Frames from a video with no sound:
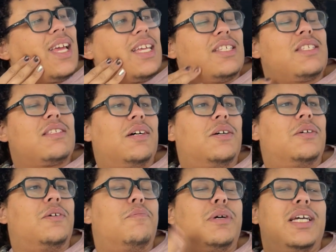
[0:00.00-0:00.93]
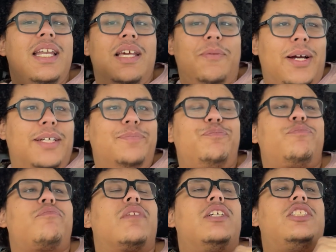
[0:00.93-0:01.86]
And so, but anyway,
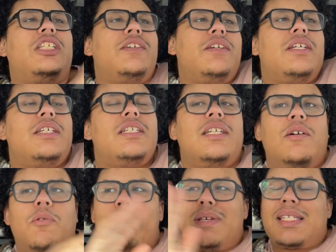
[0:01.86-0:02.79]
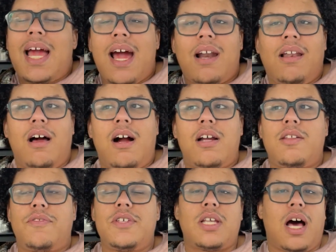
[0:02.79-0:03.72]
she
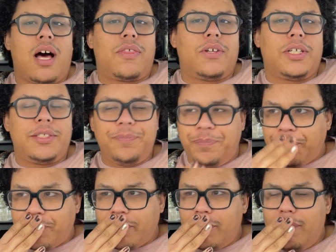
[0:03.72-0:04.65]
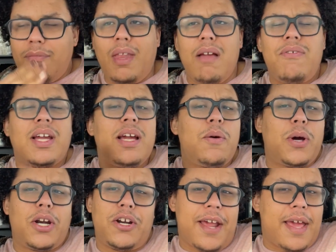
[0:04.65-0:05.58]
miscataloged this author. I forget
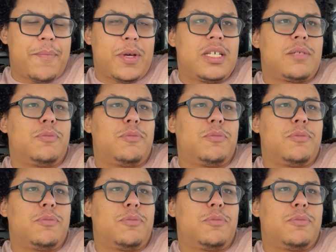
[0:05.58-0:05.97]
what her name is,